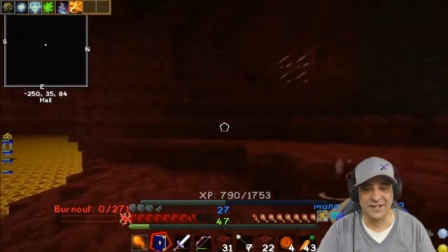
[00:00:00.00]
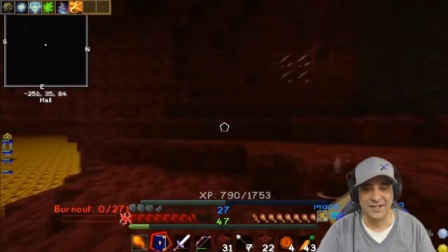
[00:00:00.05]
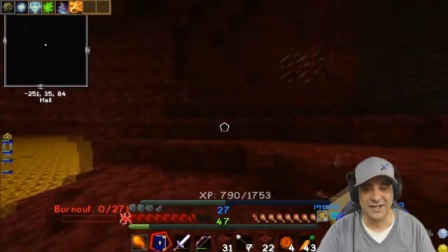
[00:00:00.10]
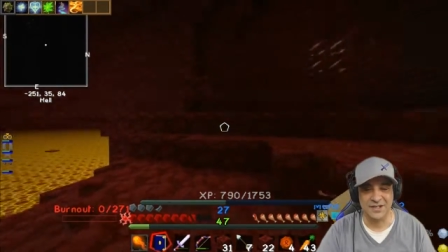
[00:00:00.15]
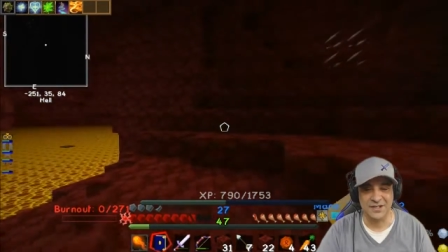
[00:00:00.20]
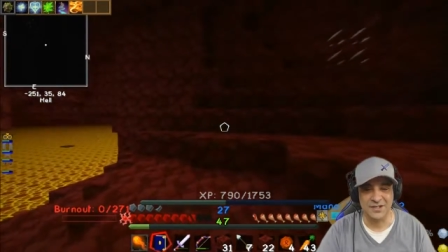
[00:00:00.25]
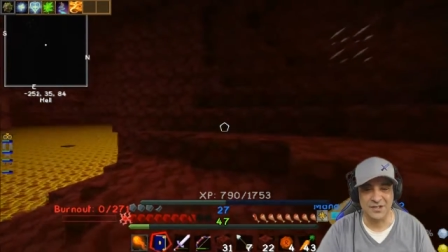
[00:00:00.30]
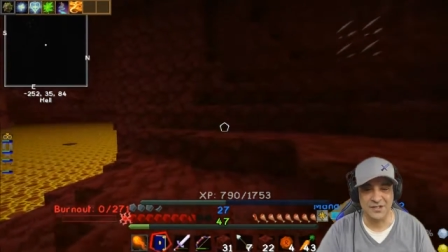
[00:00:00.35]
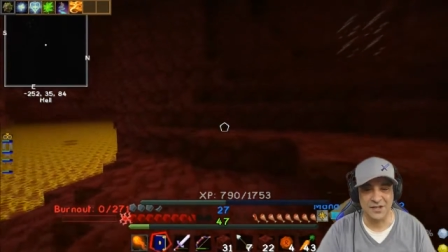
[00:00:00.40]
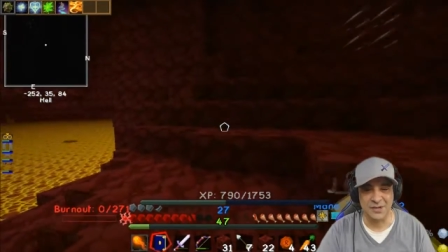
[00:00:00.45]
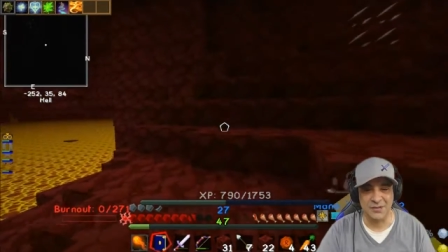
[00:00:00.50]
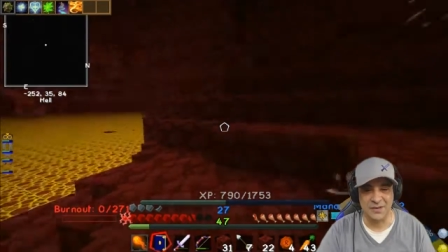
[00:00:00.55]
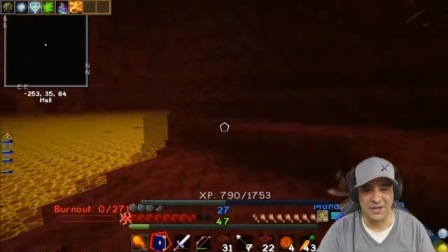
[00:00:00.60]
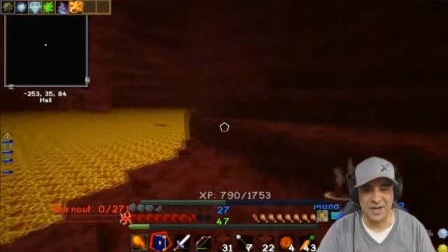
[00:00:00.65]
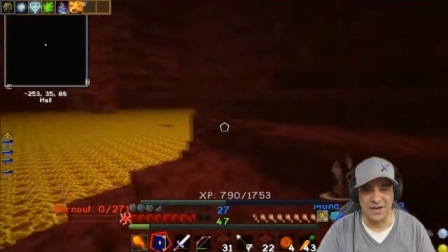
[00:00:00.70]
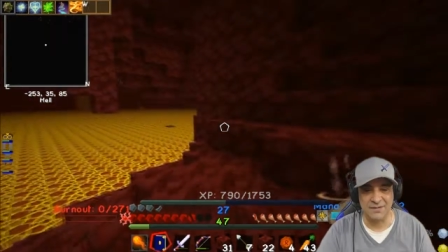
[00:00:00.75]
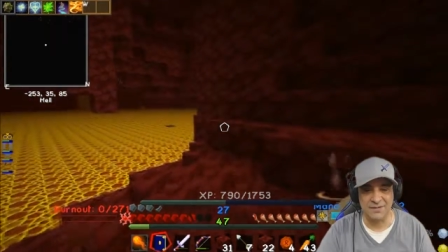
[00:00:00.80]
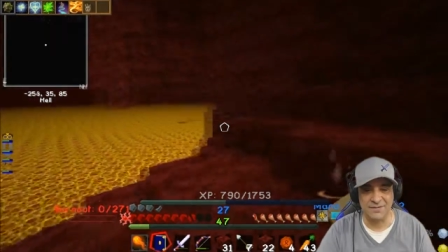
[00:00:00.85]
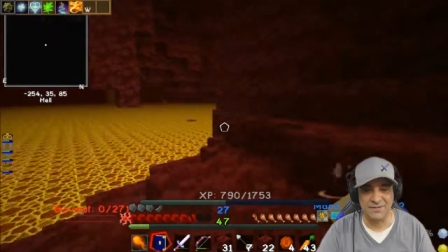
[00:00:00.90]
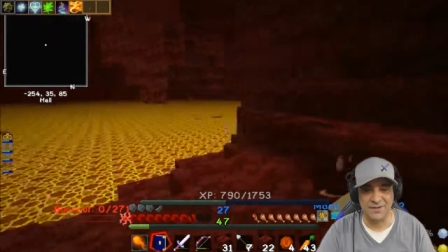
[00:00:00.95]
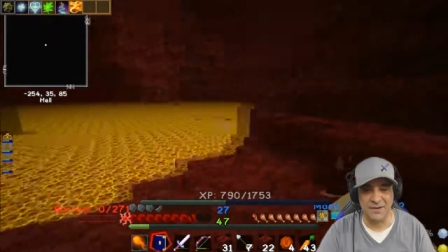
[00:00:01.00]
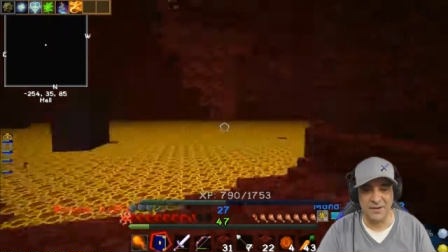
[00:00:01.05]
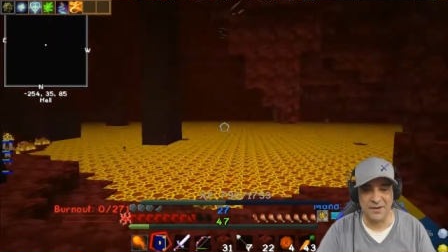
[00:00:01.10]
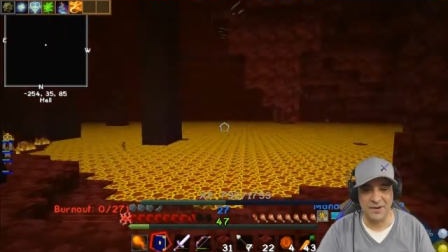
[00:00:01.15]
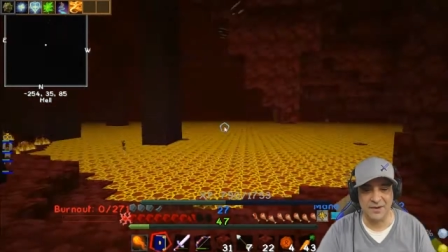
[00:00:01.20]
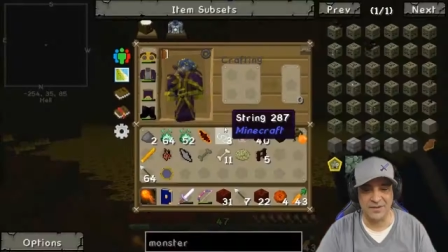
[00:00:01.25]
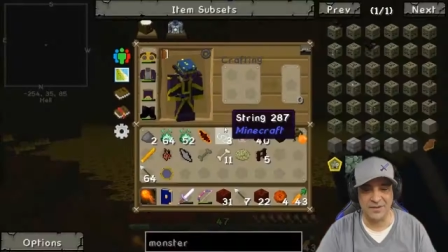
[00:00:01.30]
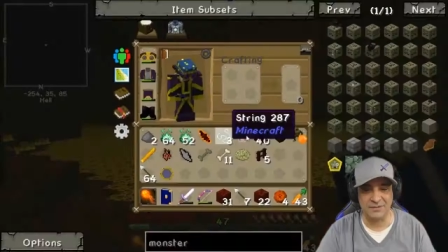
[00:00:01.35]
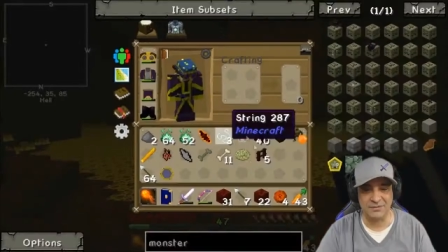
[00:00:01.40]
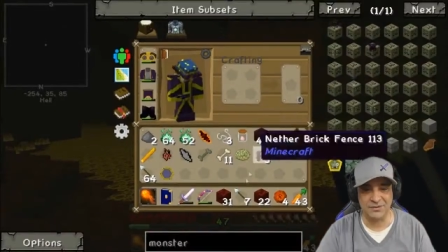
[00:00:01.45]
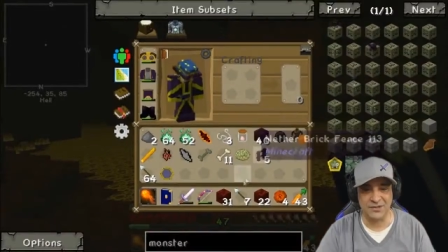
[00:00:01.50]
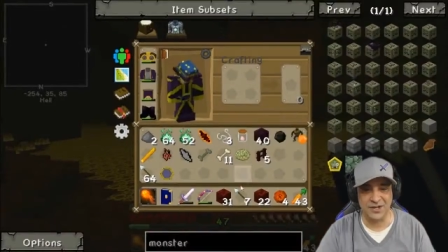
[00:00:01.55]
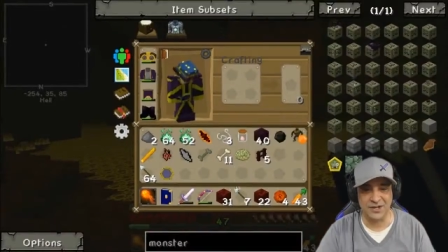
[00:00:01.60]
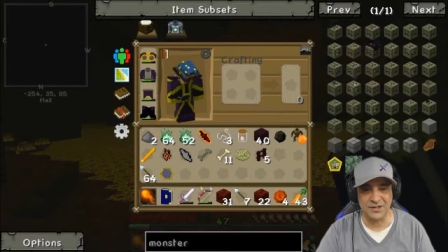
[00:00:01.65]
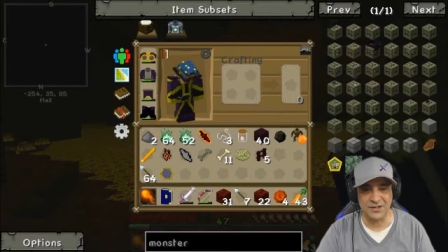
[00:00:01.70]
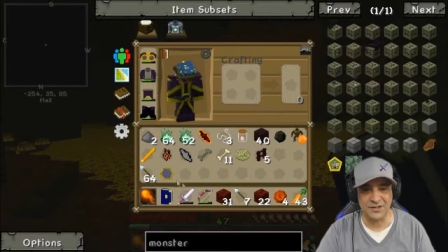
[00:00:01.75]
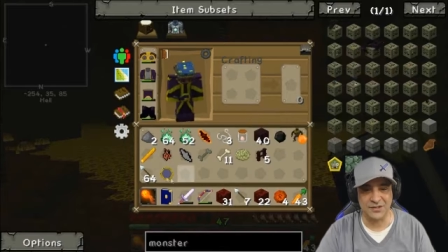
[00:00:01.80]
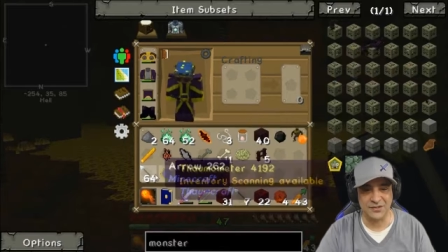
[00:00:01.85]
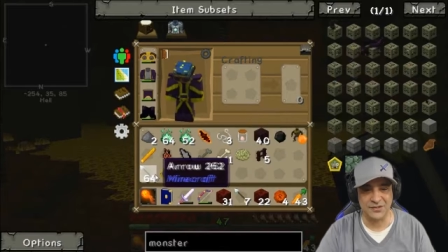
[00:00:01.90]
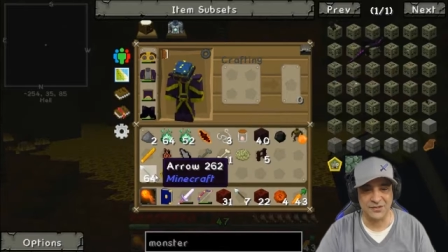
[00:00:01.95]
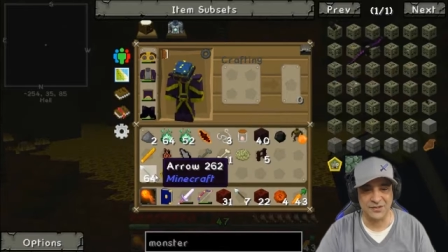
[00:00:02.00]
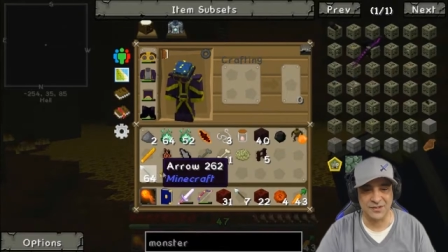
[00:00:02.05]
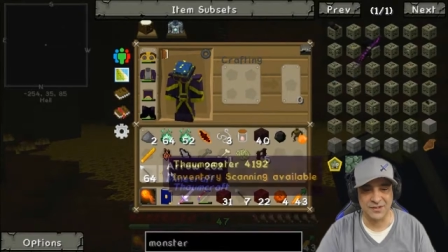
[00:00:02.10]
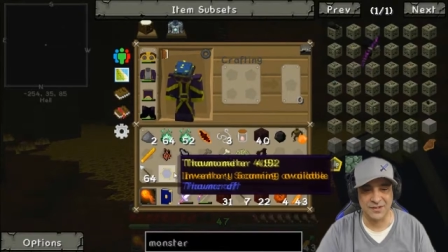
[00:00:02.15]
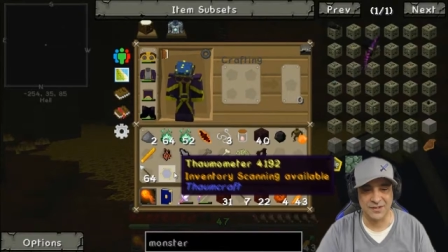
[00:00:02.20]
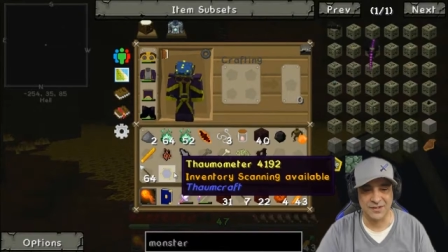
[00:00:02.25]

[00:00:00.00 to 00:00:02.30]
Ninjas, and we got four of them suckers.